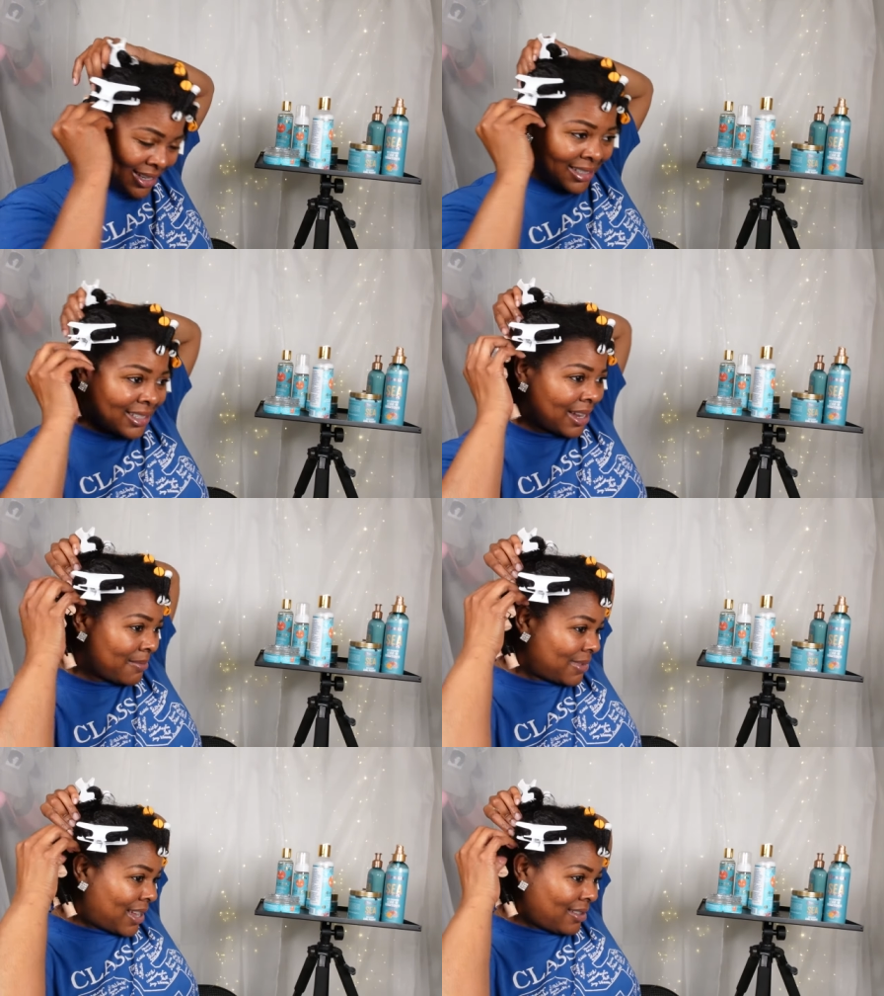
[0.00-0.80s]
which
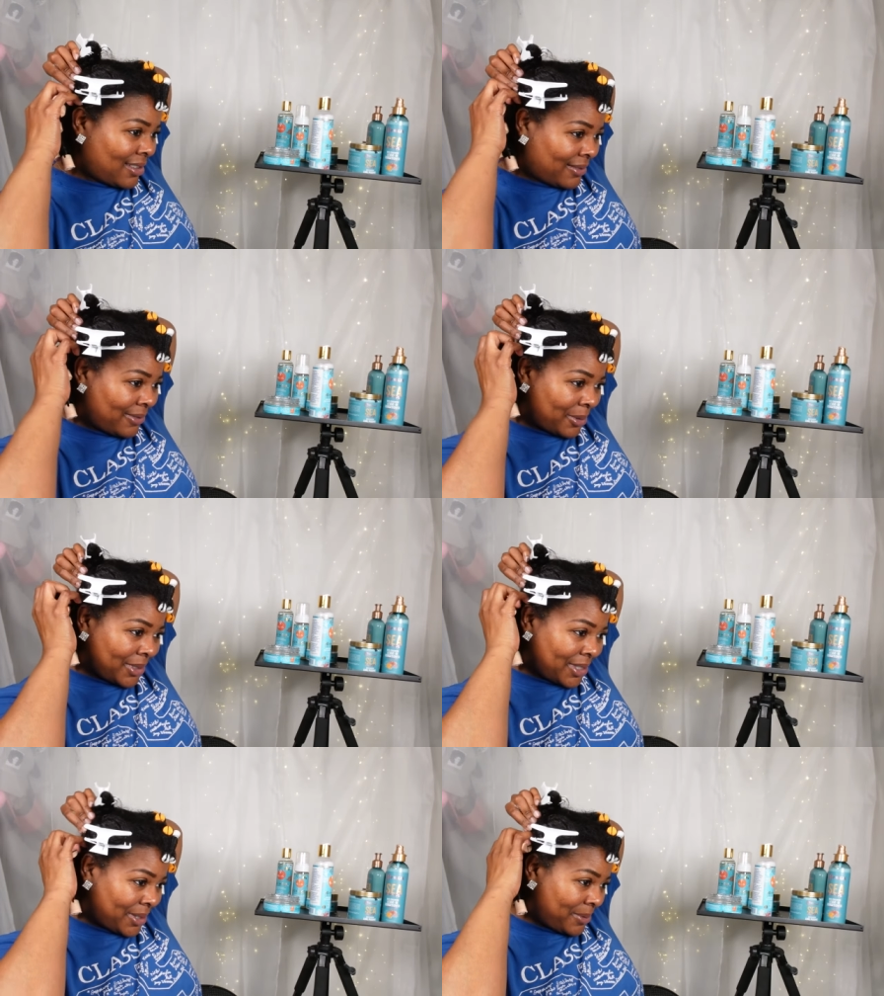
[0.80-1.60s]
I'm not looking
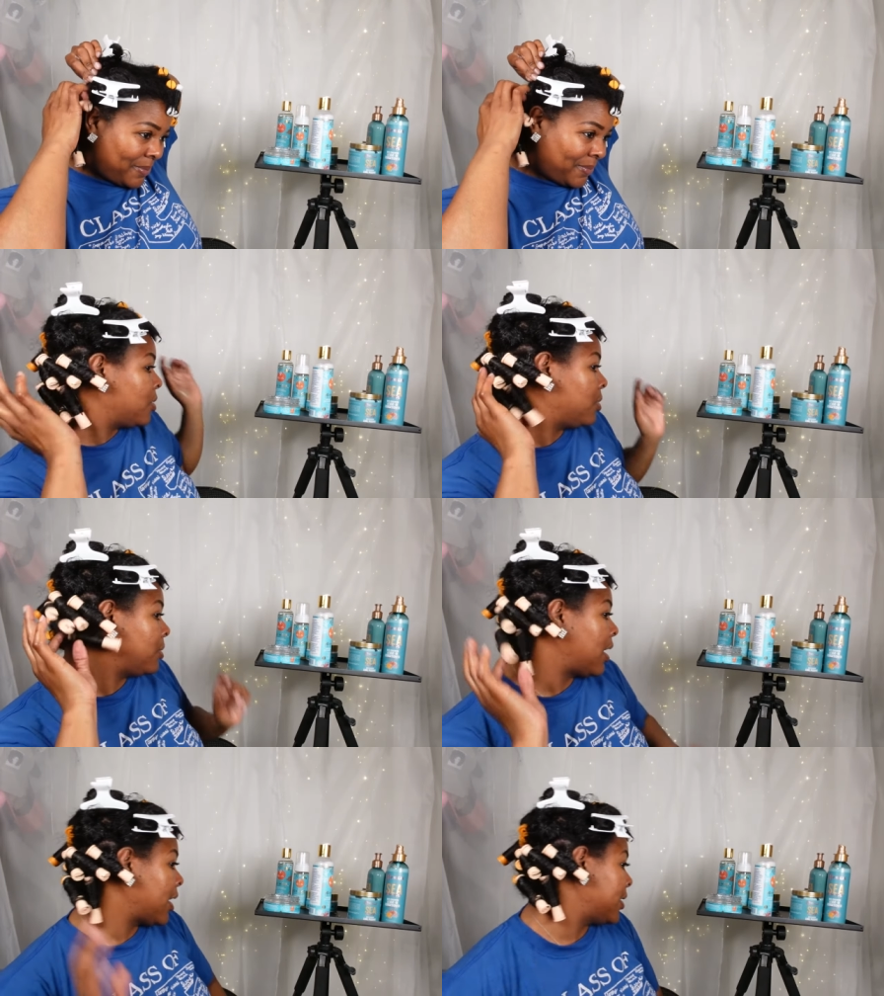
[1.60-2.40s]
forward to.
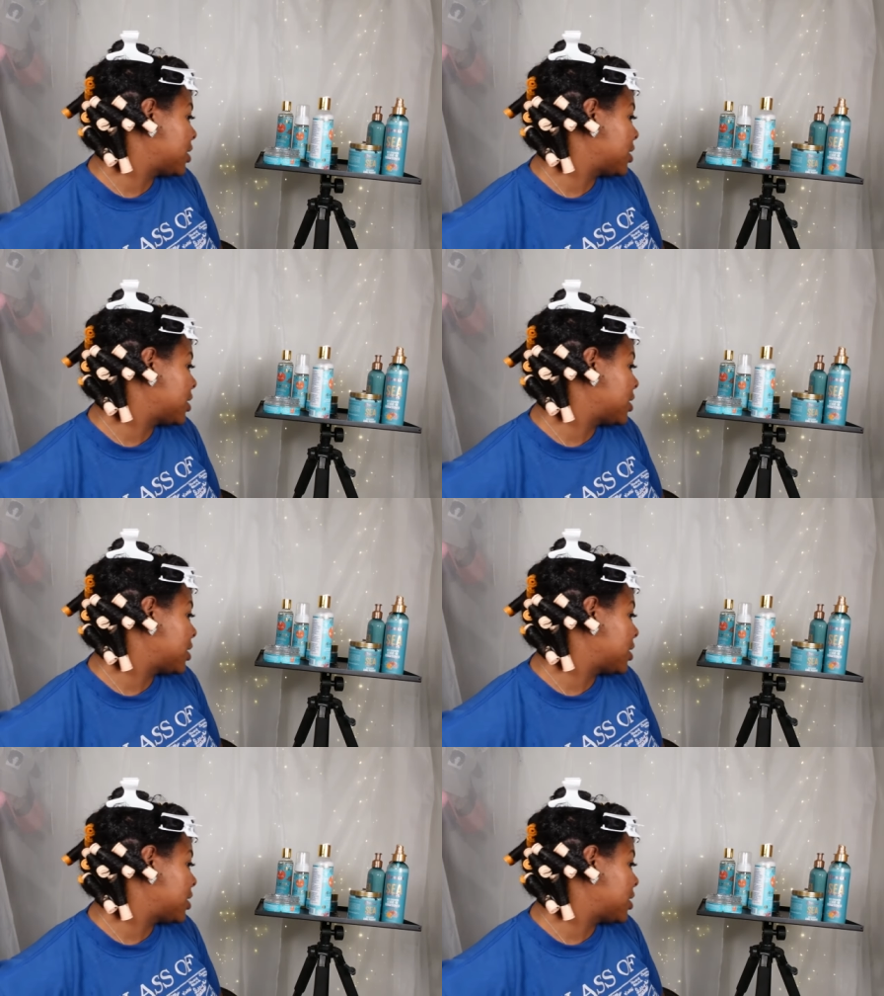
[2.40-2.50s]
Cool. All right,